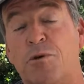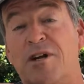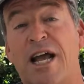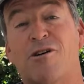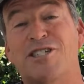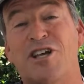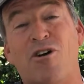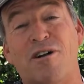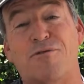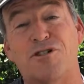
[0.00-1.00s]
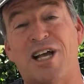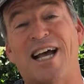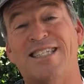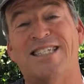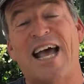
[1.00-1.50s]
We're in Arizona for
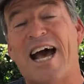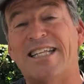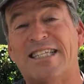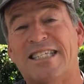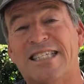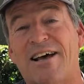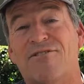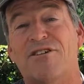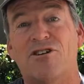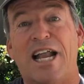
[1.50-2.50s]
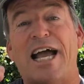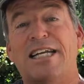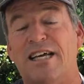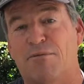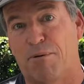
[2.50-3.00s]
Jan's dad's
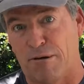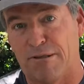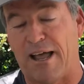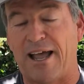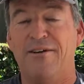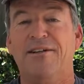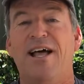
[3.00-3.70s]
90th birthday,